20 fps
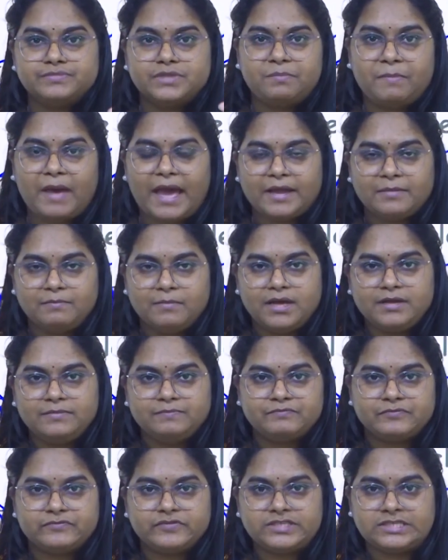the magma
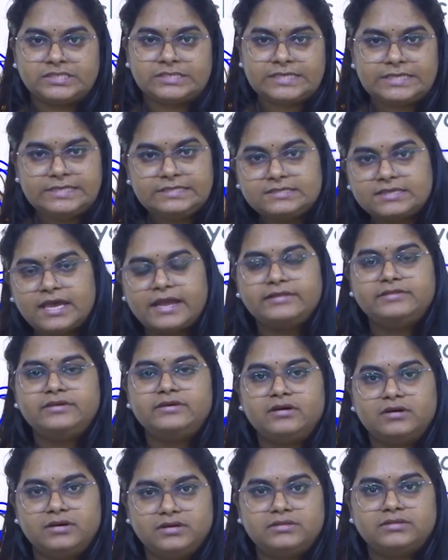which is inside the
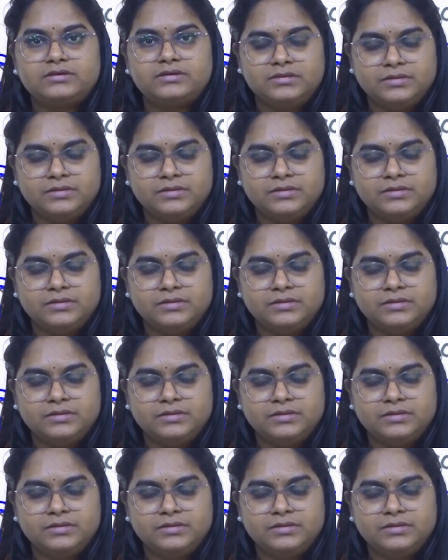earth,